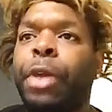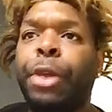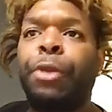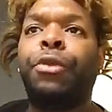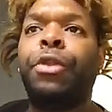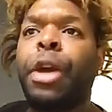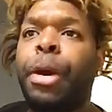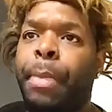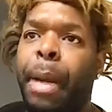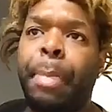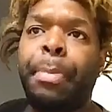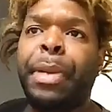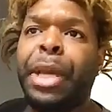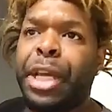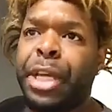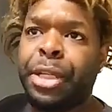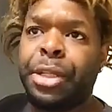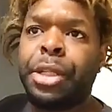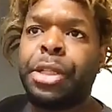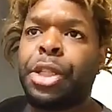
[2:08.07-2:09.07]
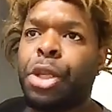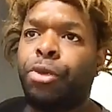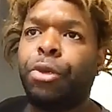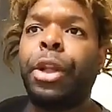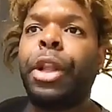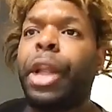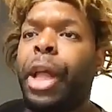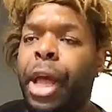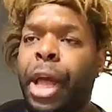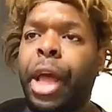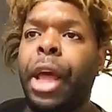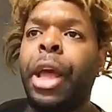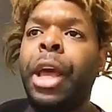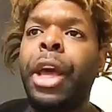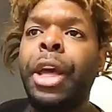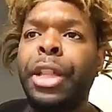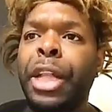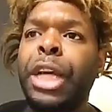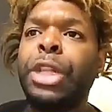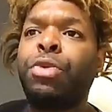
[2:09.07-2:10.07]
trying to run my business on the line.
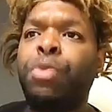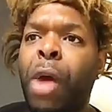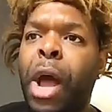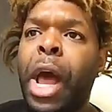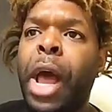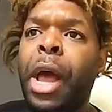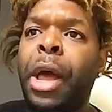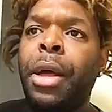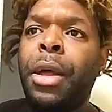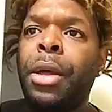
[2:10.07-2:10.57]
That's why.